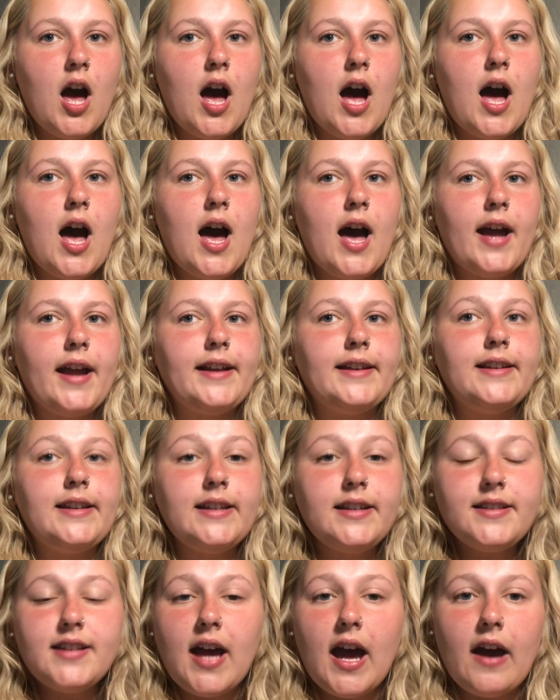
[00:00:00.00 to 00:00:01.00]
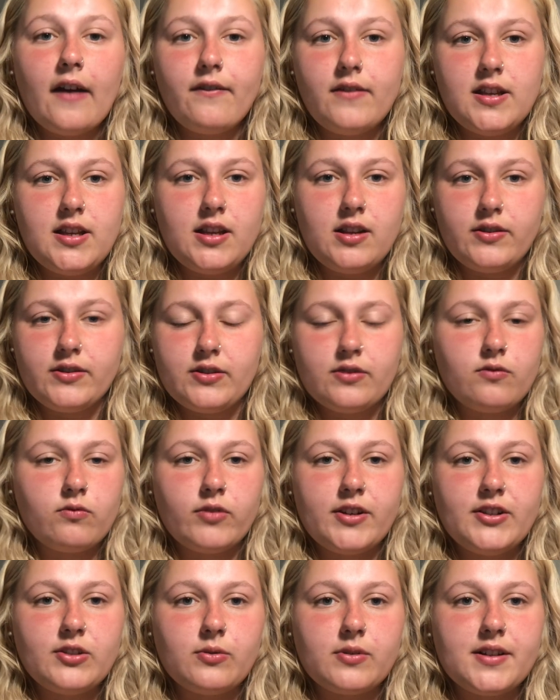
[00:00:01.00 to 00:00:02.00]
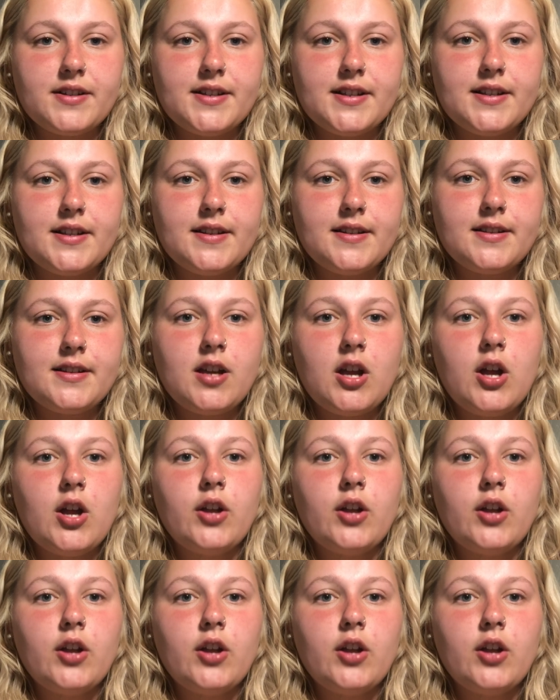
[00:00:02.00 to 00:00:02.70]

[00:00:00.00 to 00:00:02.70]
I need to have these resources